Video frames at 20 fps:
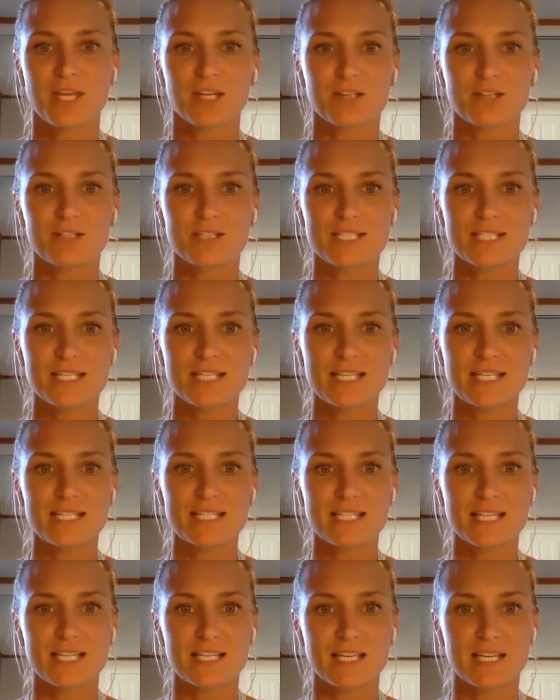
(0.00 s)
Kristy is
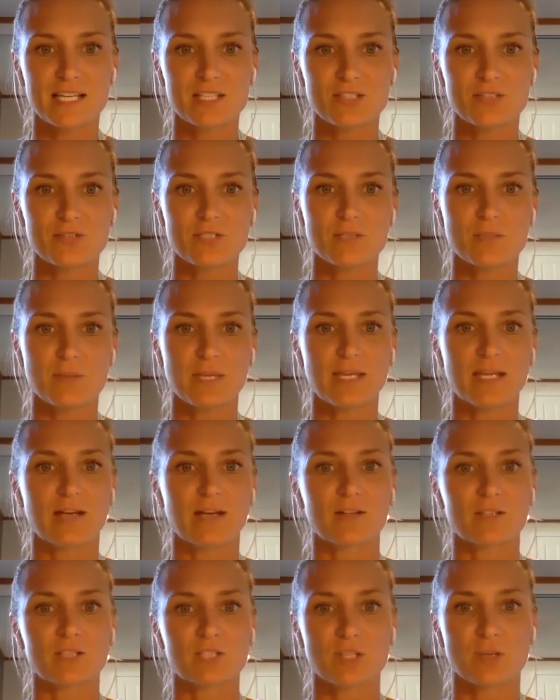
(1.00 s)
a national speaker
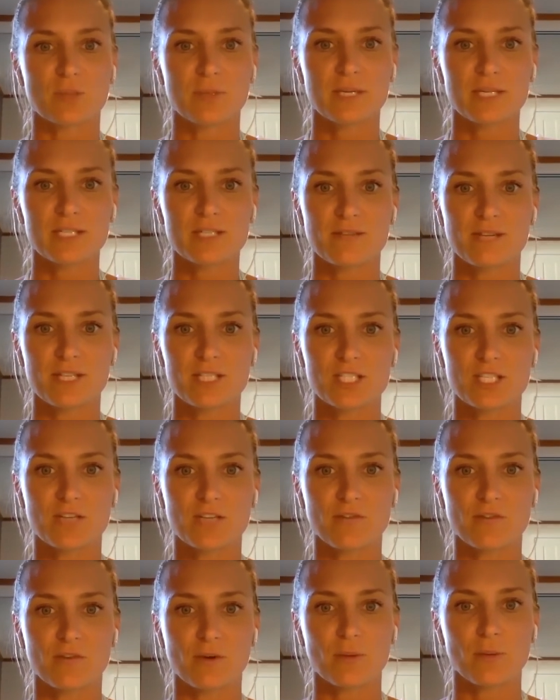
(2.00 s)
on topics ranging
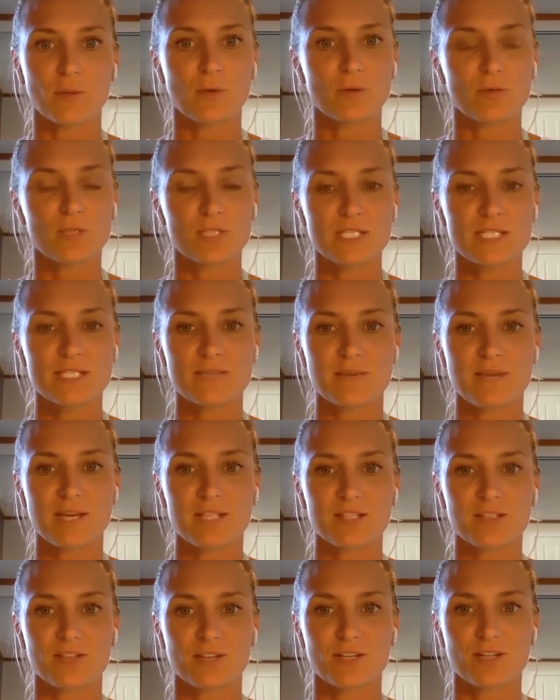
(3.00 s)
from autism and
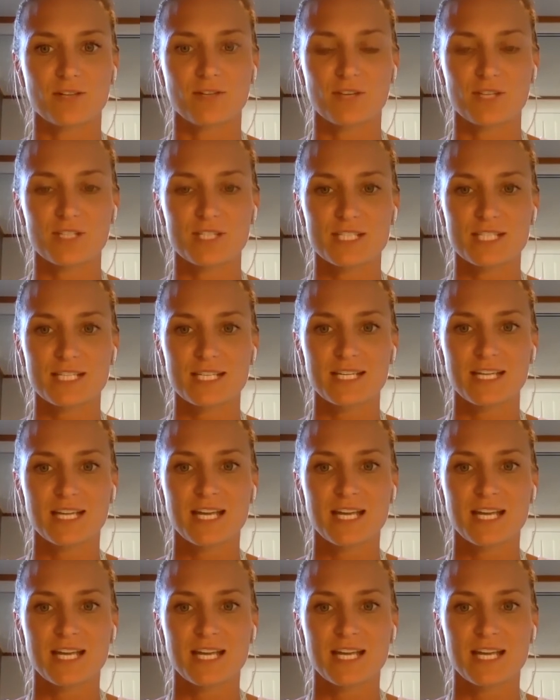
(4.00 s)
neurodiversity